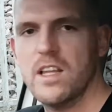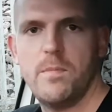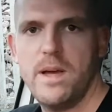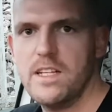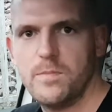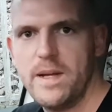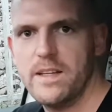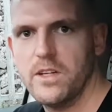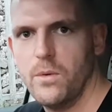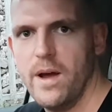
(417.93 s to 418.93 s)
The paint's
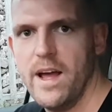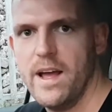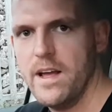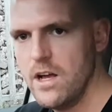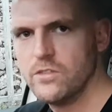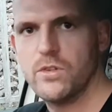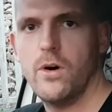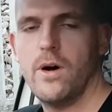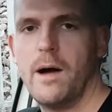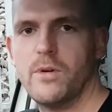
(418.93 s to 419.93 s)
peeling away,
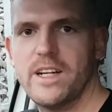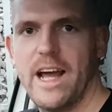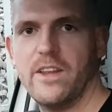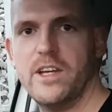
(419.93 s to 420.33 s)
so I'm going to get